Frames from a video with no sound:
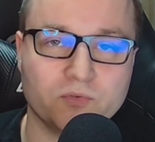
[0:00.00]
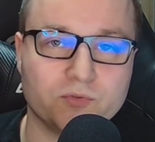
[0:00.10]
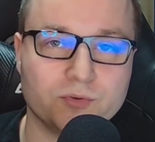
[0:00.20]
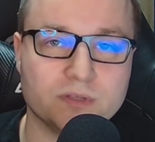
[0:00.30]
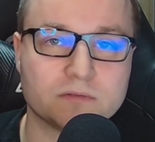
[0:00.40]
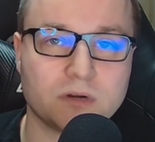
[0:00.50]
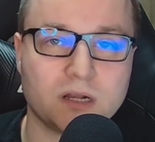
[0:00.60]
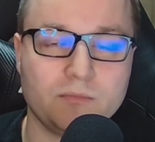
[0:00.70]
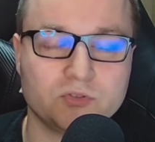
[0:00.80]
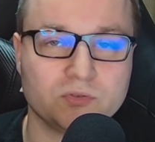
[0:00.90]
release
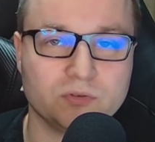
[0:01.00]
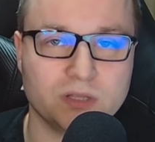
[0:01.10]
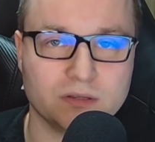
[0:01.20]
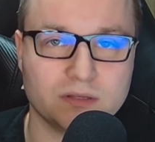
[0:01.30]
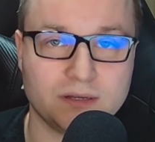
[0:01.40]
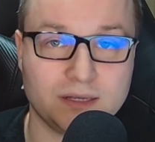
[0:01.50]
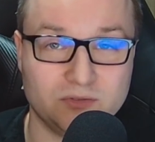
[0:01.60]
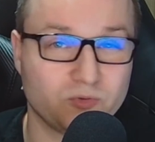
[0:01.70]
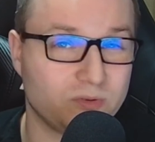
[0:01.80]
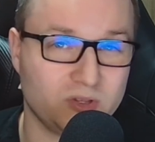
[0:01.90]
Warhammer 2, and I
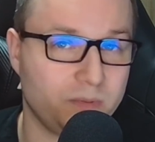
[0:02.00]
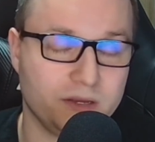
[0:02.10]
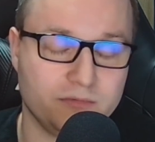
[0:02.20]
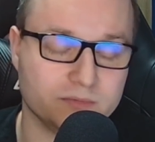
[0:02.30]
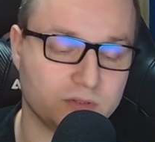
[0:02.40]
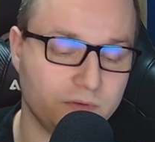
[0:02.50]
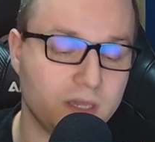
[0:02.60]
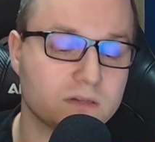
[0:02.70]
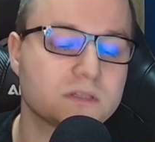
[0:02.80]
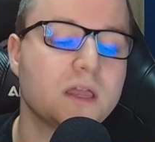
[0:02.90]
don't want to play Realms of
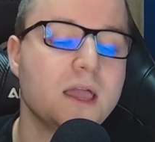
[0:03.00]
Chaos.